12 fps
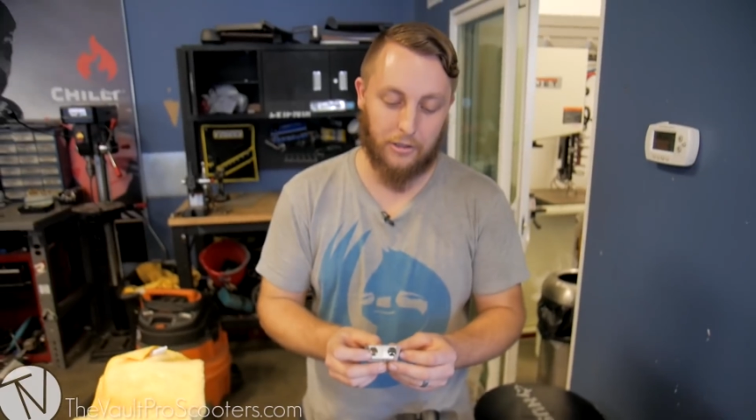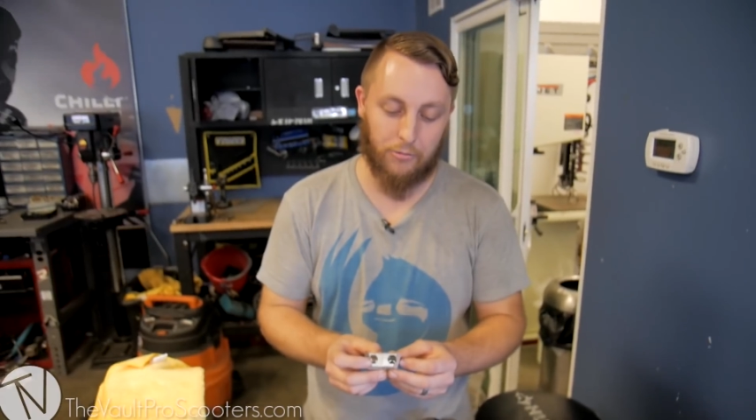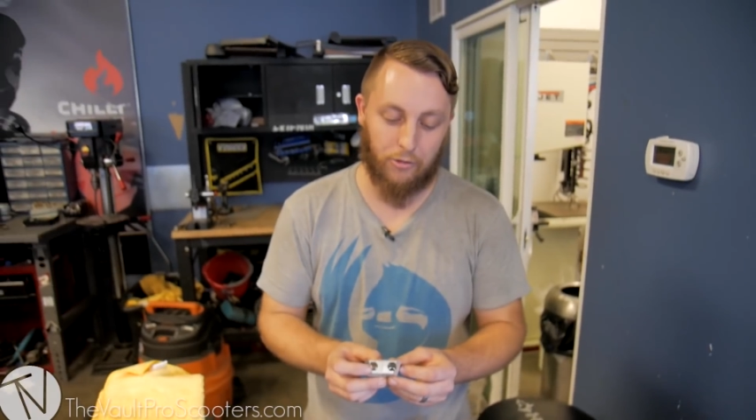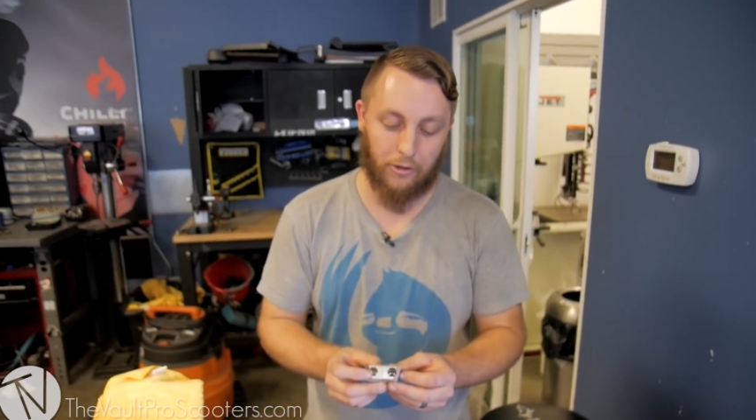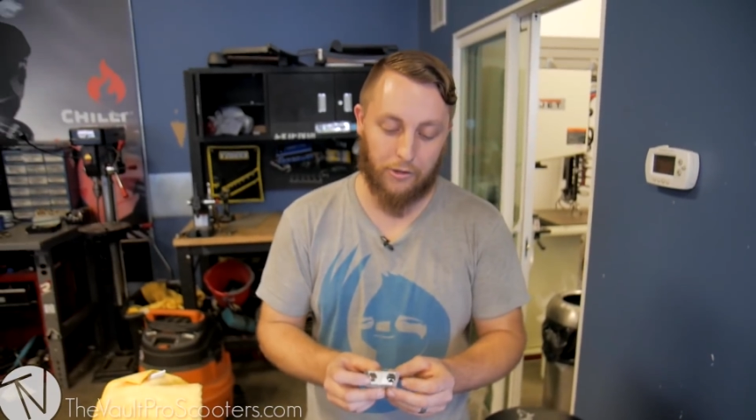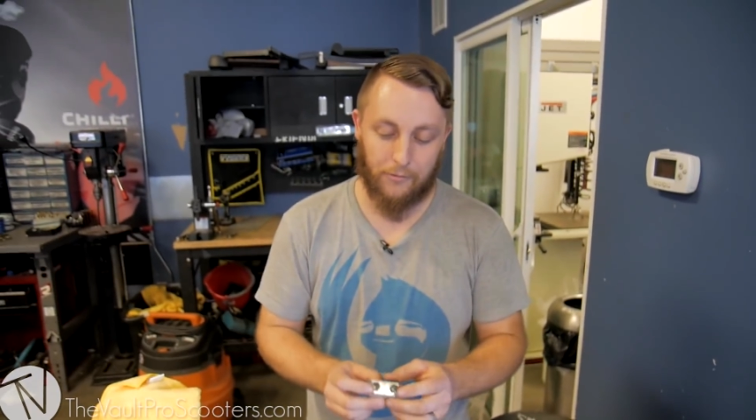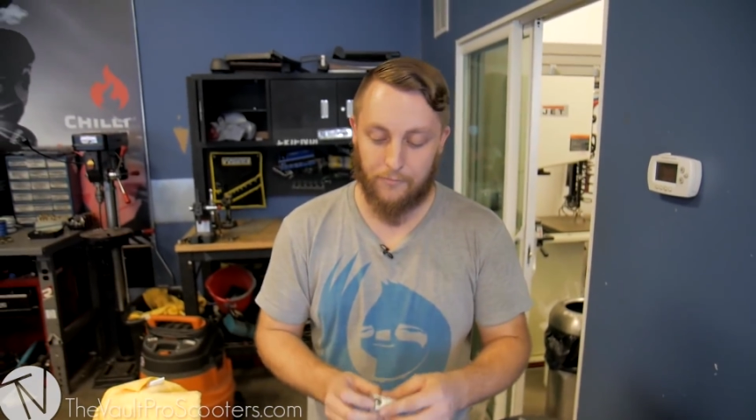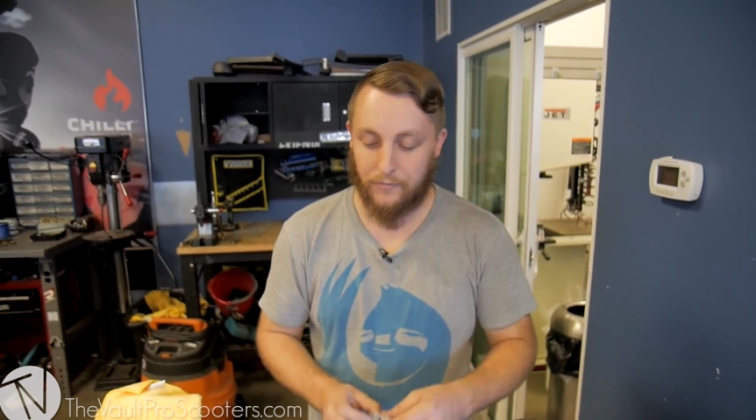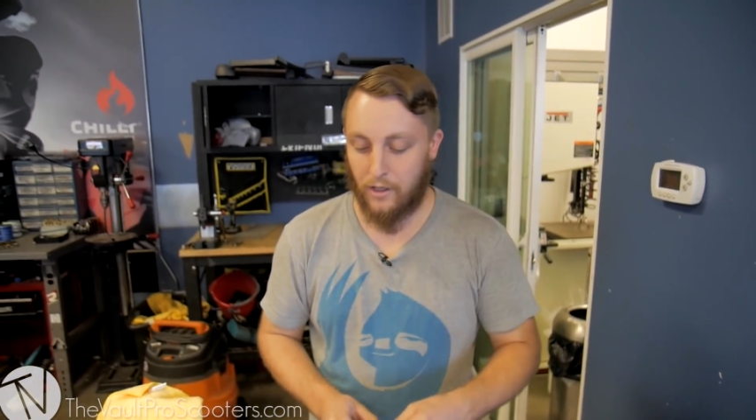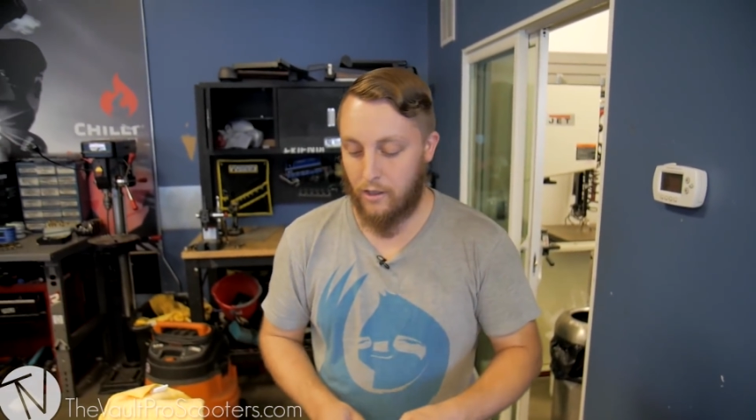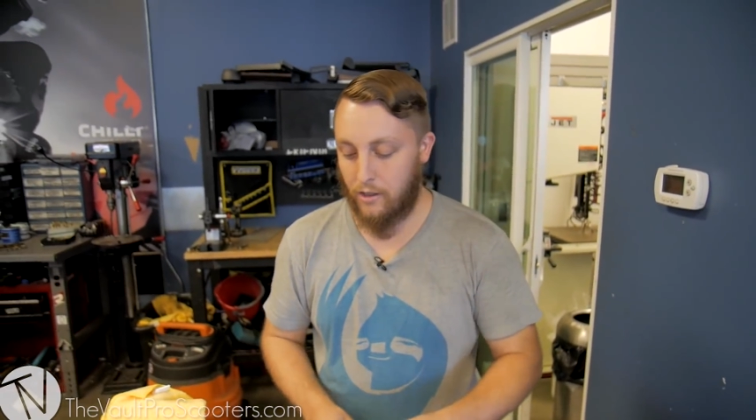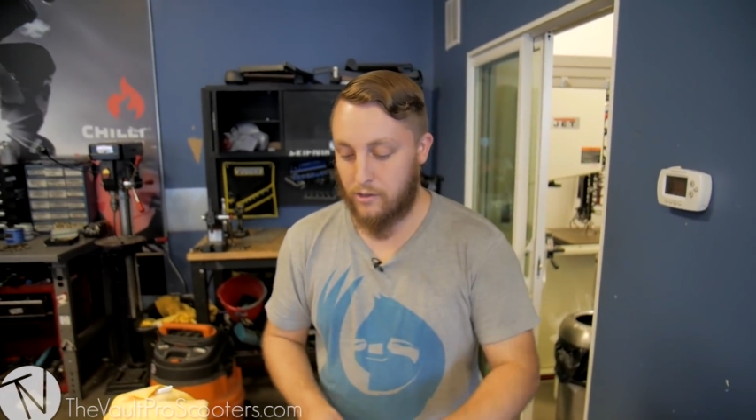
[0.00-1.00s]
anymore.
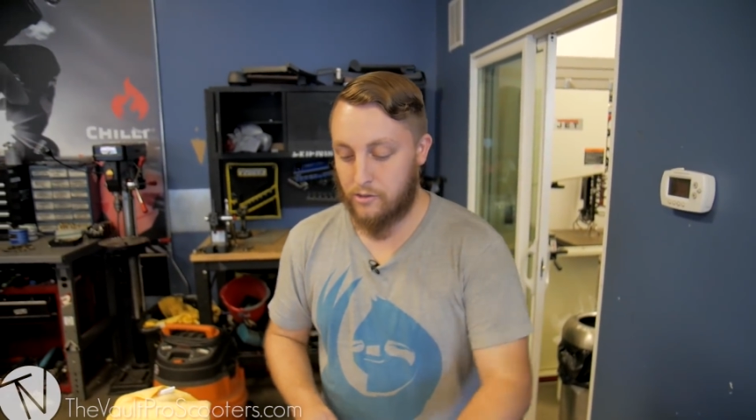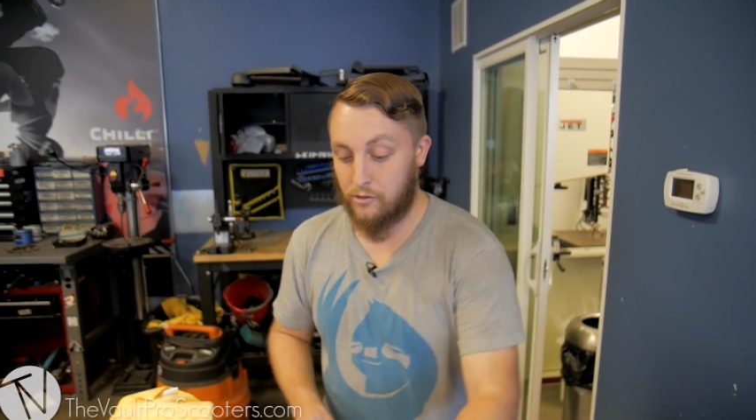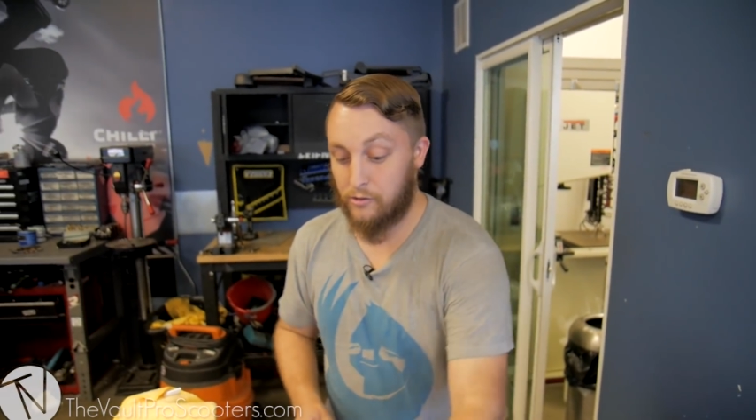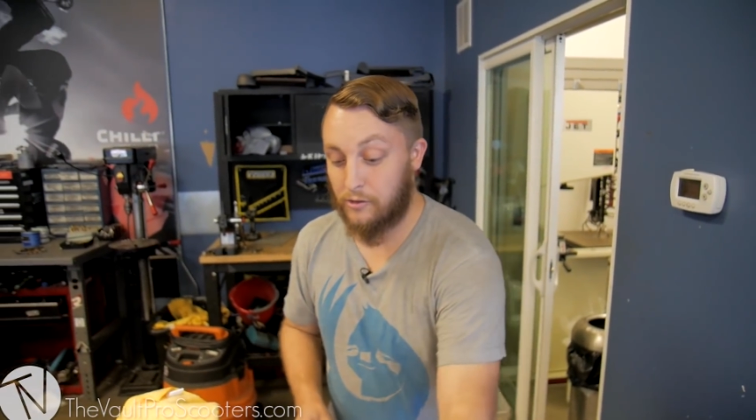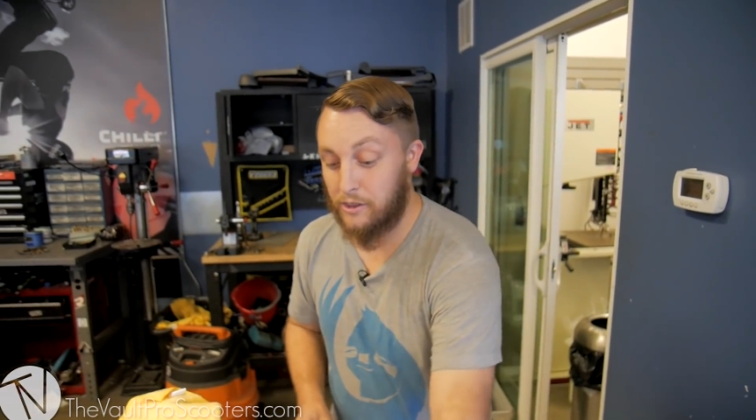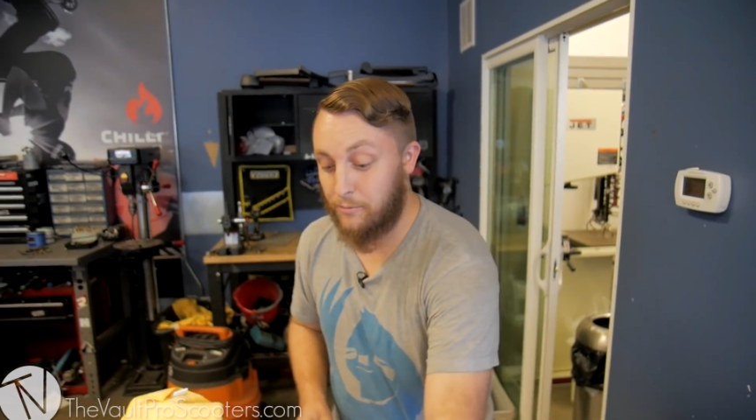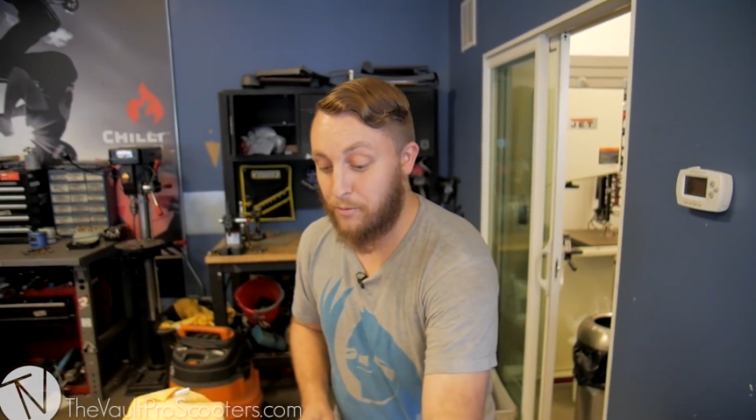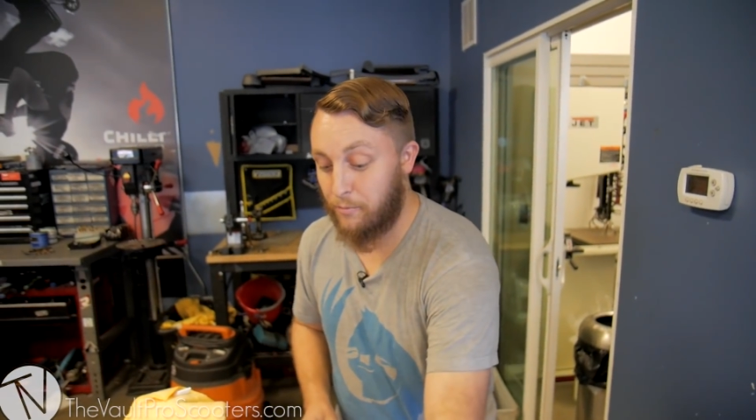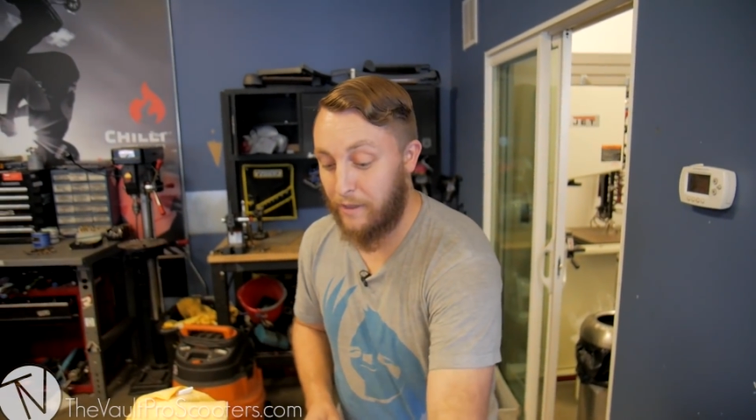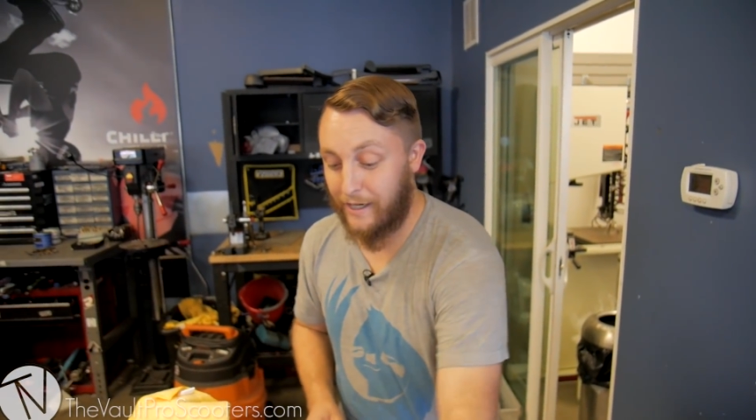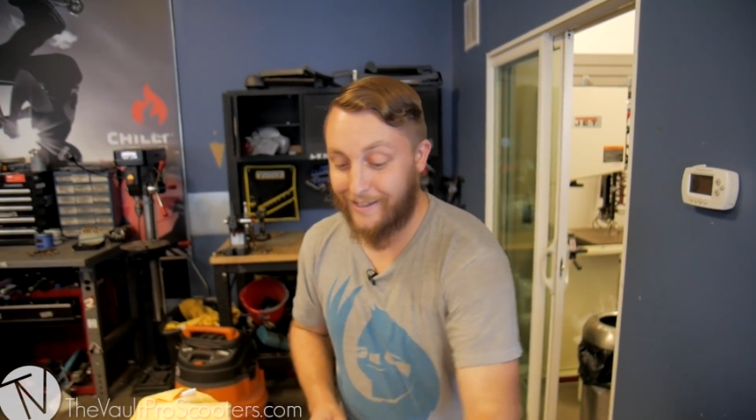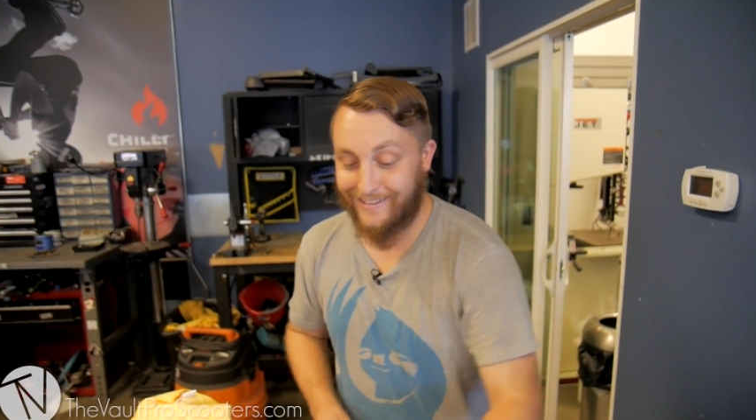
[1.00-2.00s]
So it'll keep your
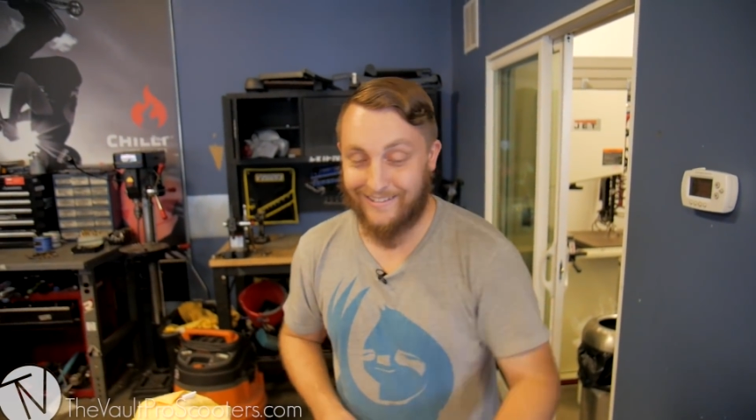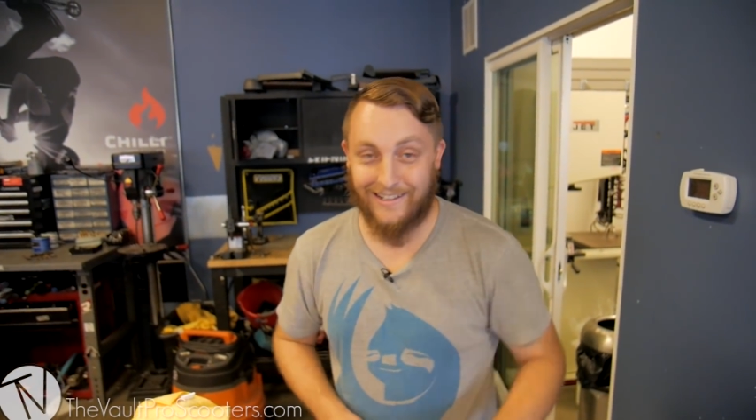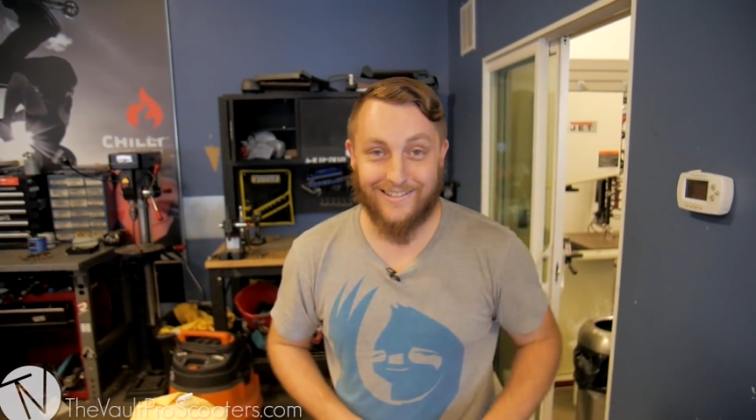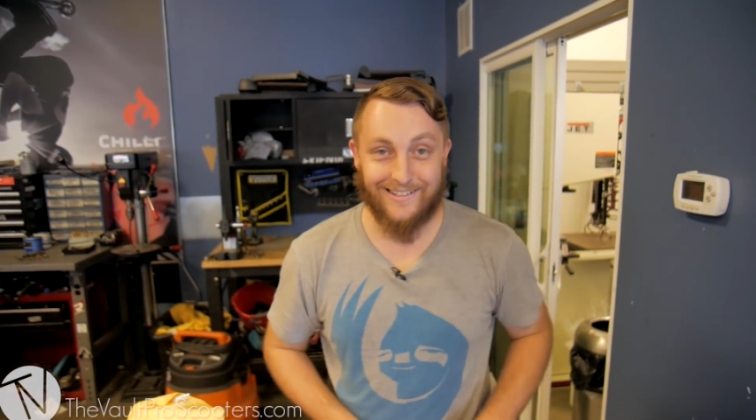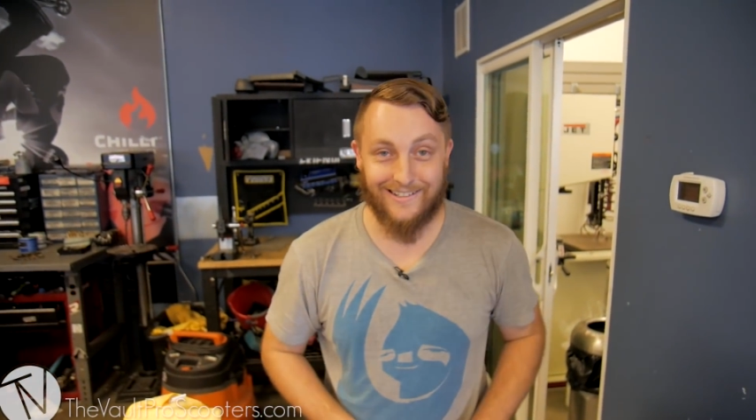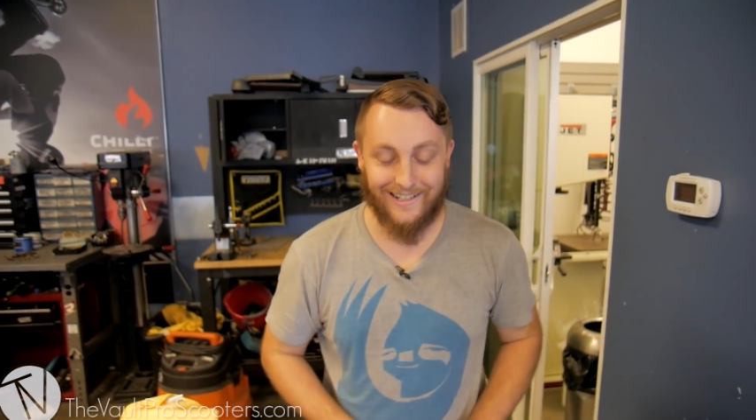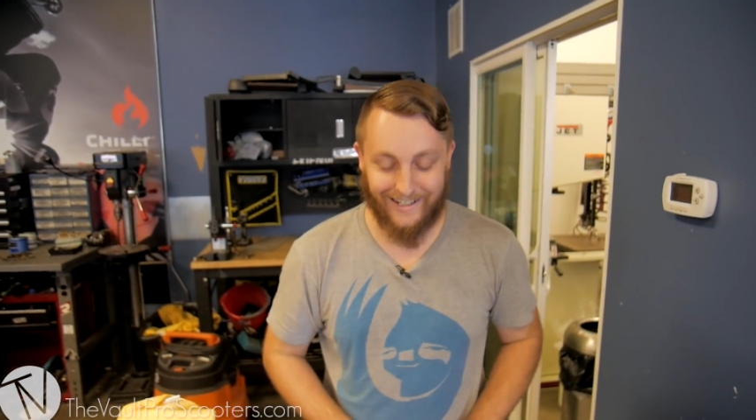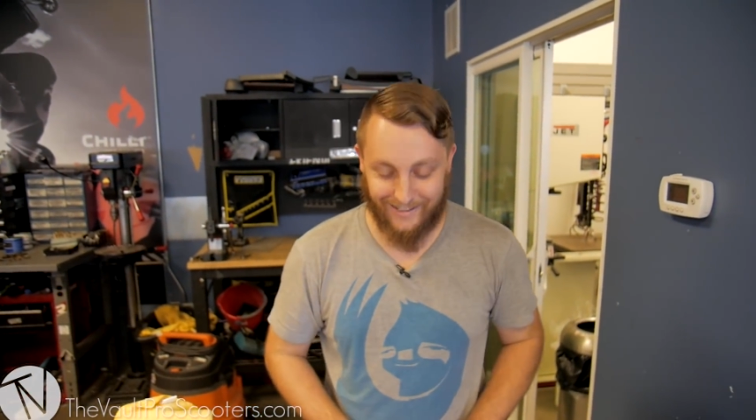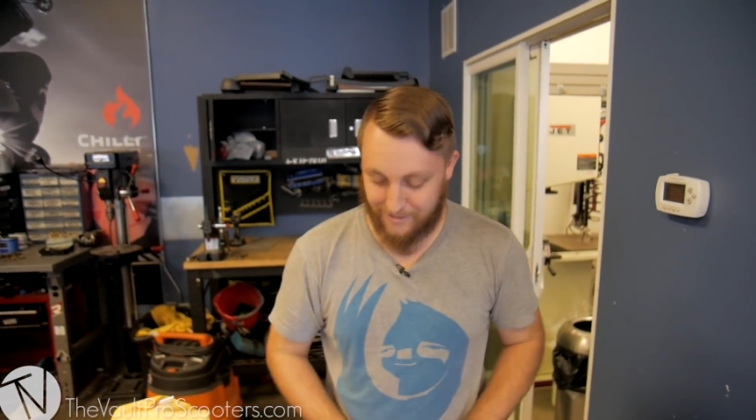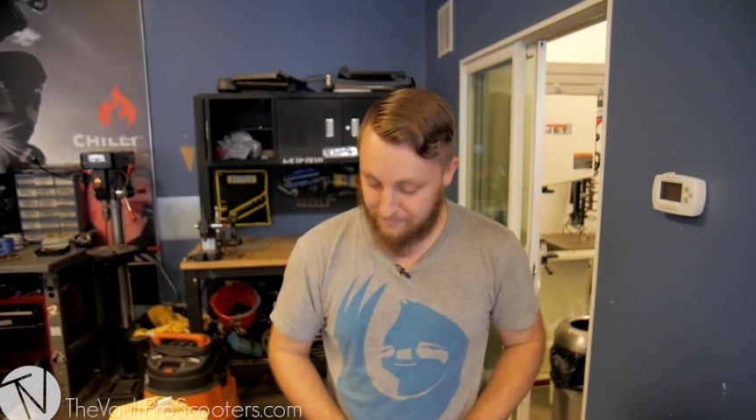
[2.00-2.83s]
back end nice and tight.